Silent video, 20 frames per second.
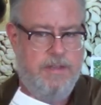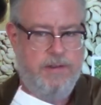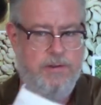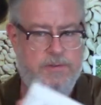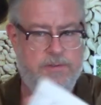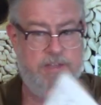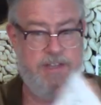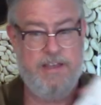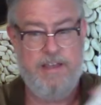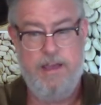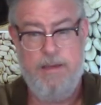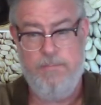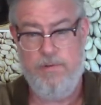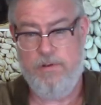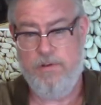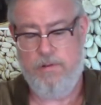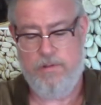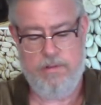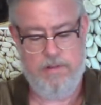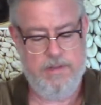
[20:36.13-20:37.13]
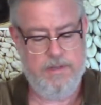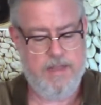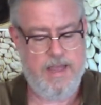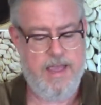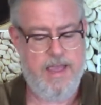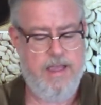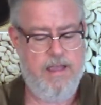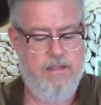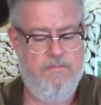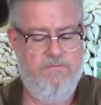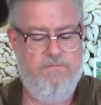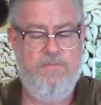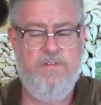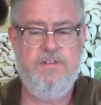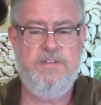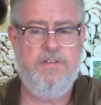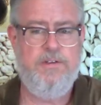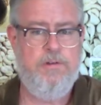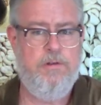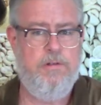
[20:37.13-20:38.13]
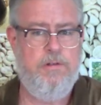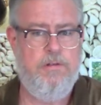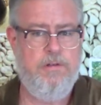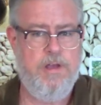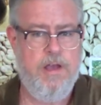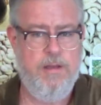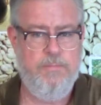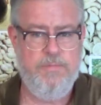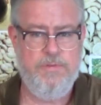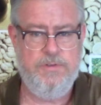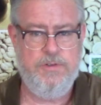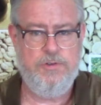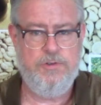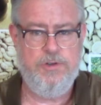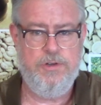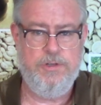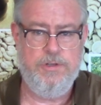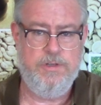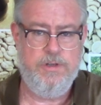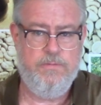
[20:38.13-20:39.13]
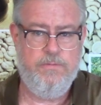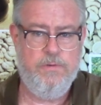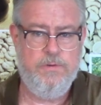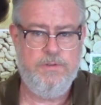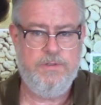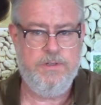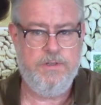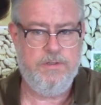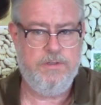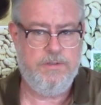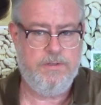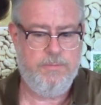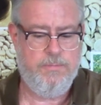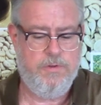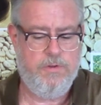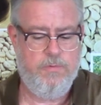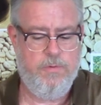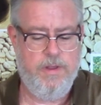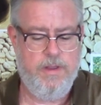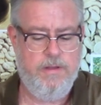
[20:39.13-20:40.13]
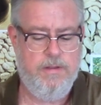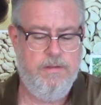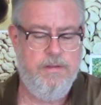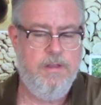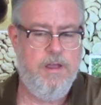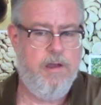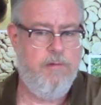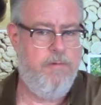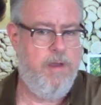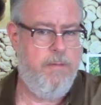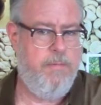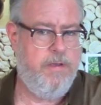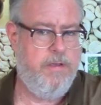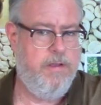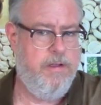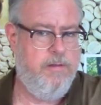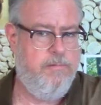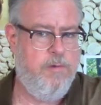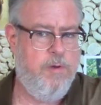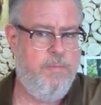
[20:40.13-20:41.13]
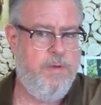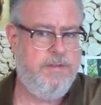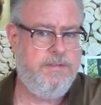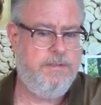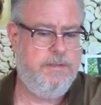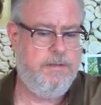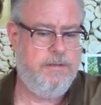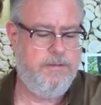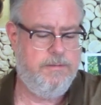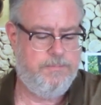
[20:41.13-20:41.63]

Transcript: Here's the chemical and physical composition differences between Arabica and Robusta.